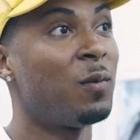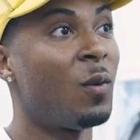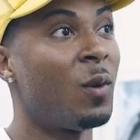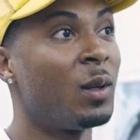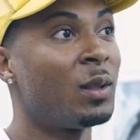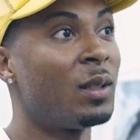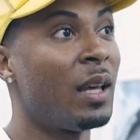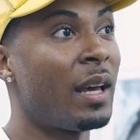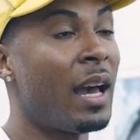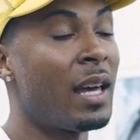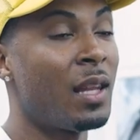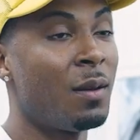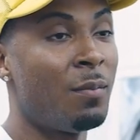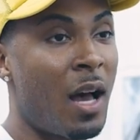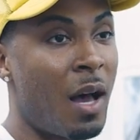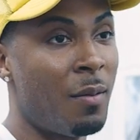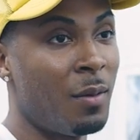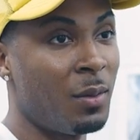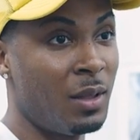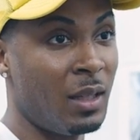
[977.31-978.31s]
as far as like how
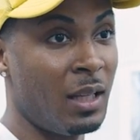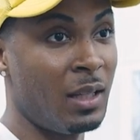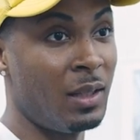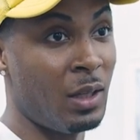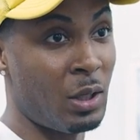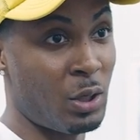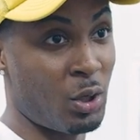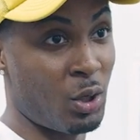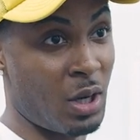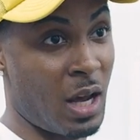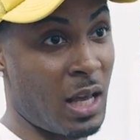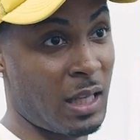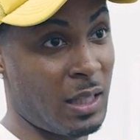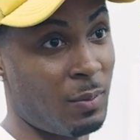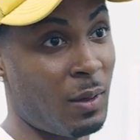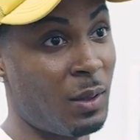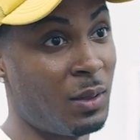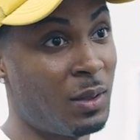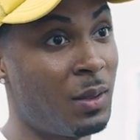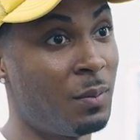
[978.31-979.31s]
the Bible says that you're
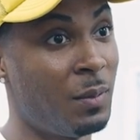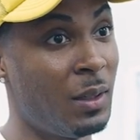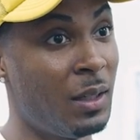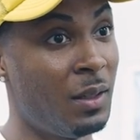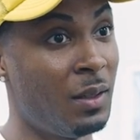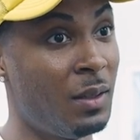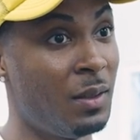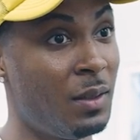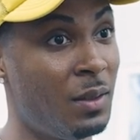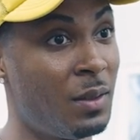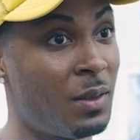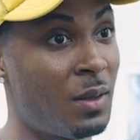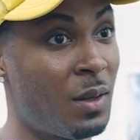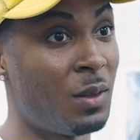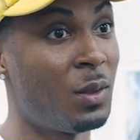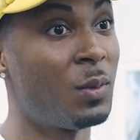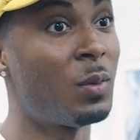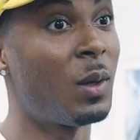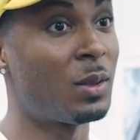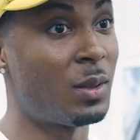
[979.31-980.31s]
not supposed to be, you
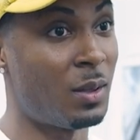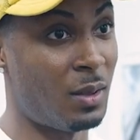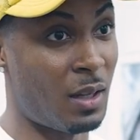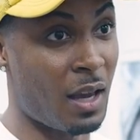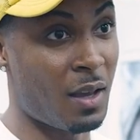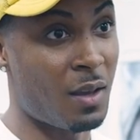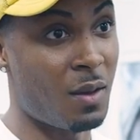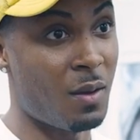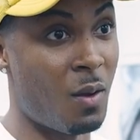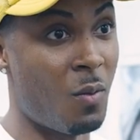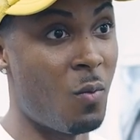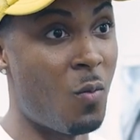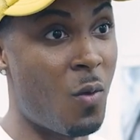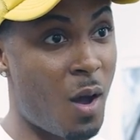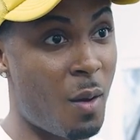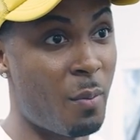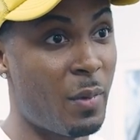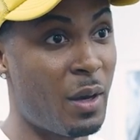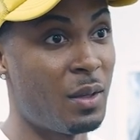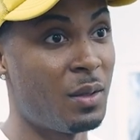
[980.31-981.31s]
know, mm-hmm. you're supposed to like a
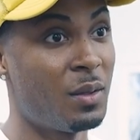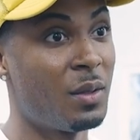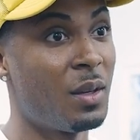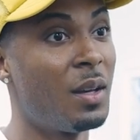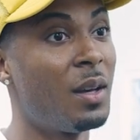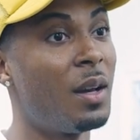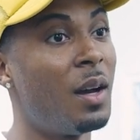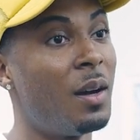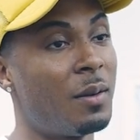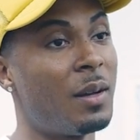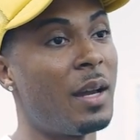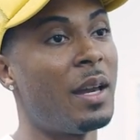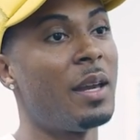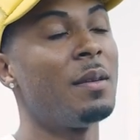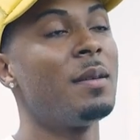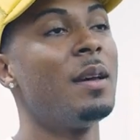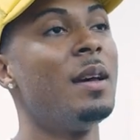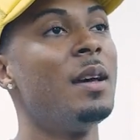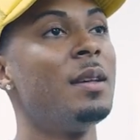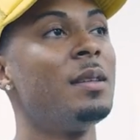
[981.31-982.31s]
woman. A woman,
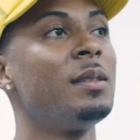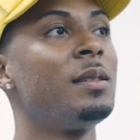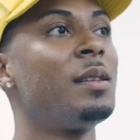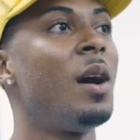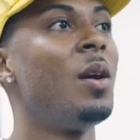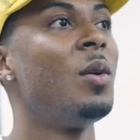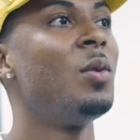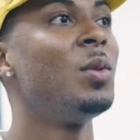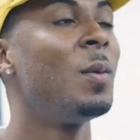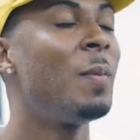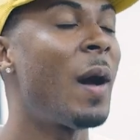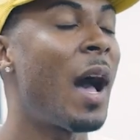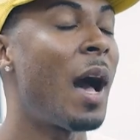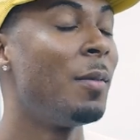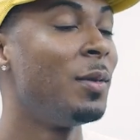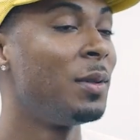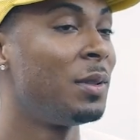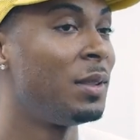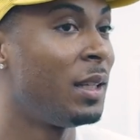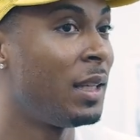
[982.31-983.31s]
okay. And a man. So the
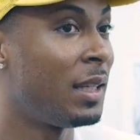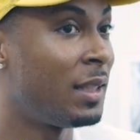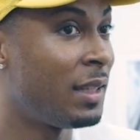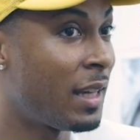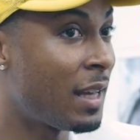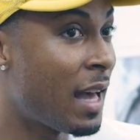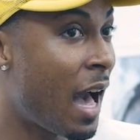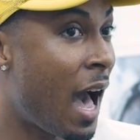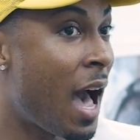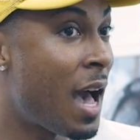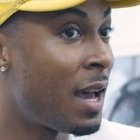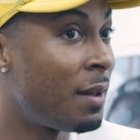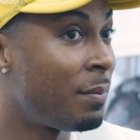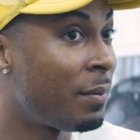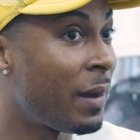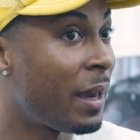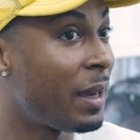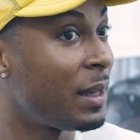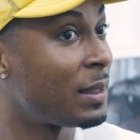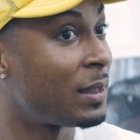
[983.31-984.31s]
Bible says that
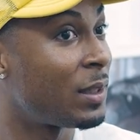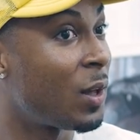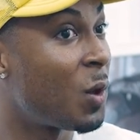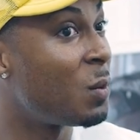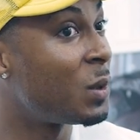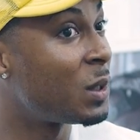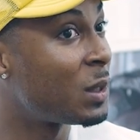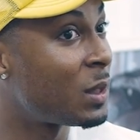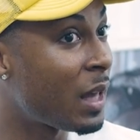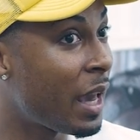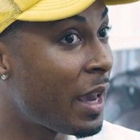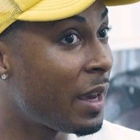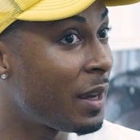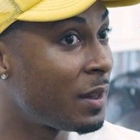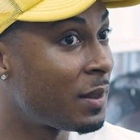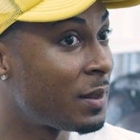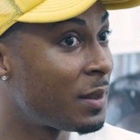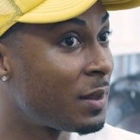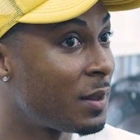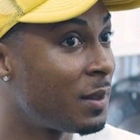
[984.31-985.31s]
God makes no
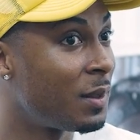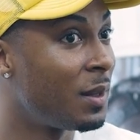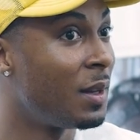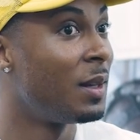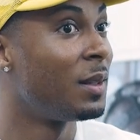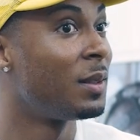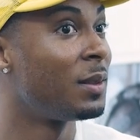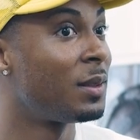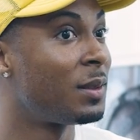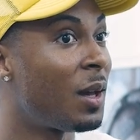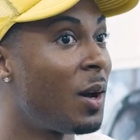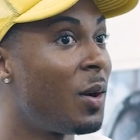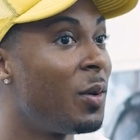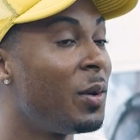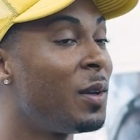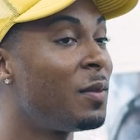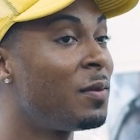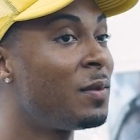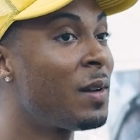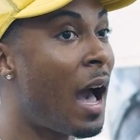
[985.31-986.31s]
mistakes. Mm-hmm.
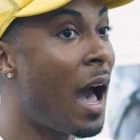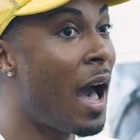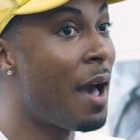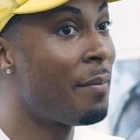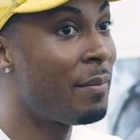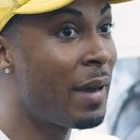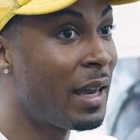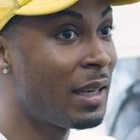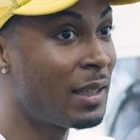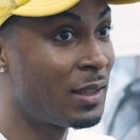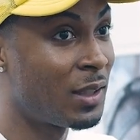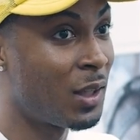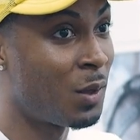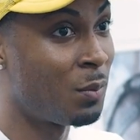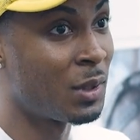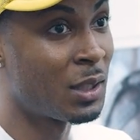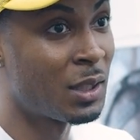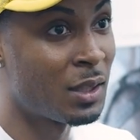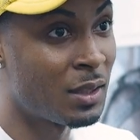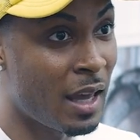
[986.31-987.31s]
So if God makes
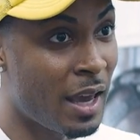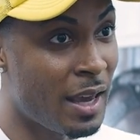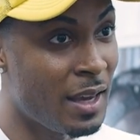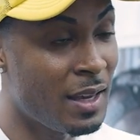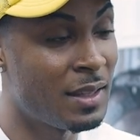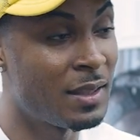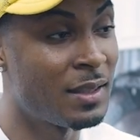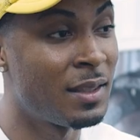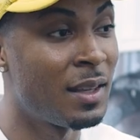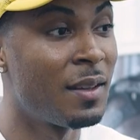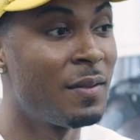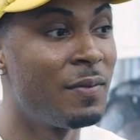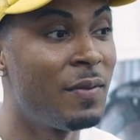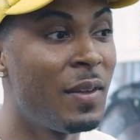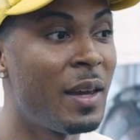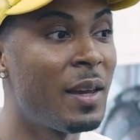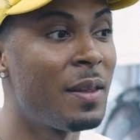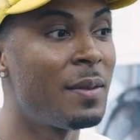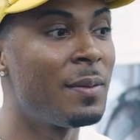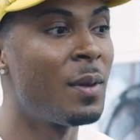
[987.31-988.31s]
no mistakes,
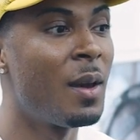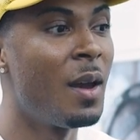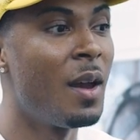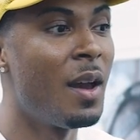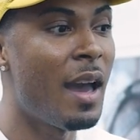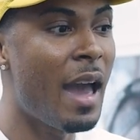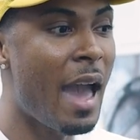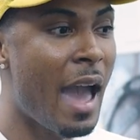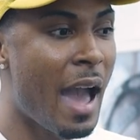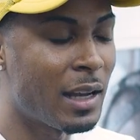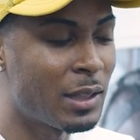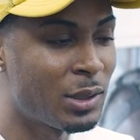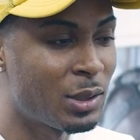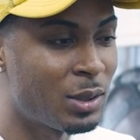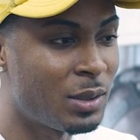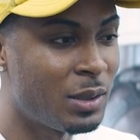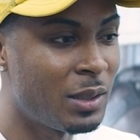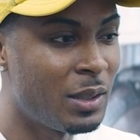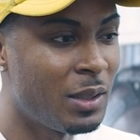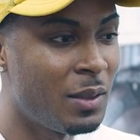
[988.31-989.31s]
then
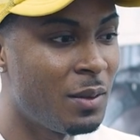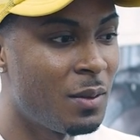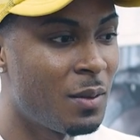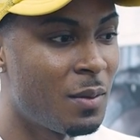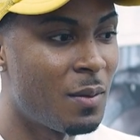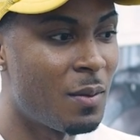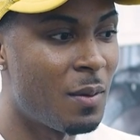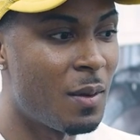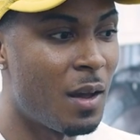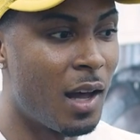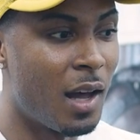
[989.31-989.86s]
actually...